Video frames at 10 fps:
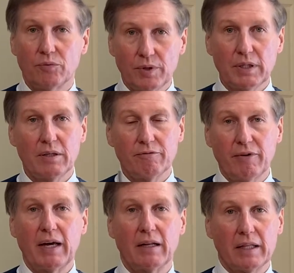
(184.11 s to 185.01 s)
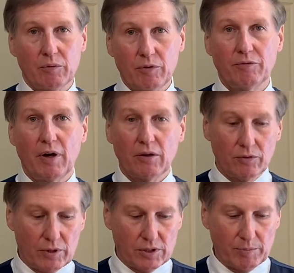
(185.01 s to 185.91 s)
really vital that we follow
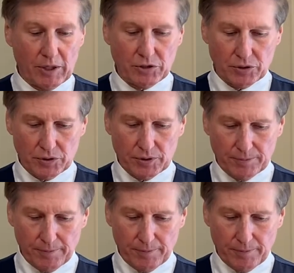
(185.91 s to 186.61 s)
these measures.